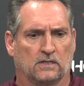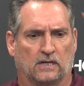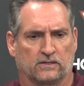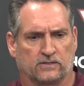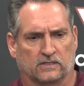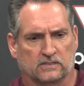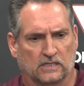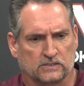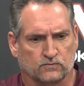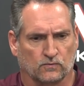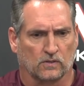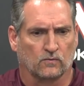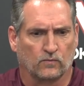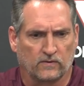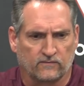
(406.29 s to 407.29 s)
I think that's
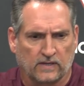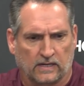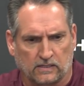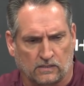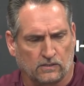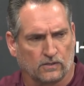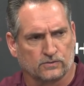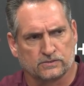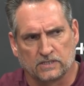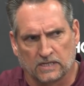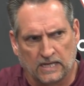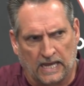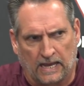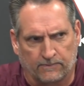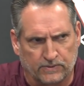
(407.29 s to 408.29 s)
where we've got to close the
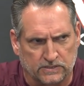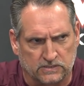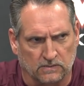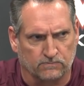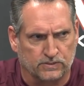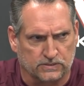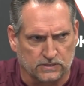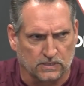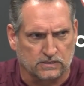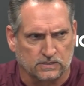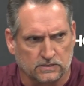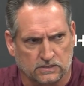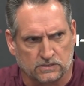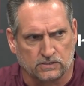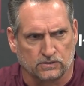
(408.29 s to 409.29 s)
gap at some
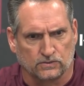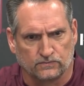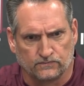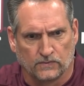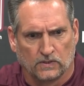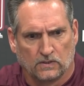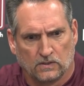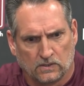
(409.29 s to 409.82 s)
positions to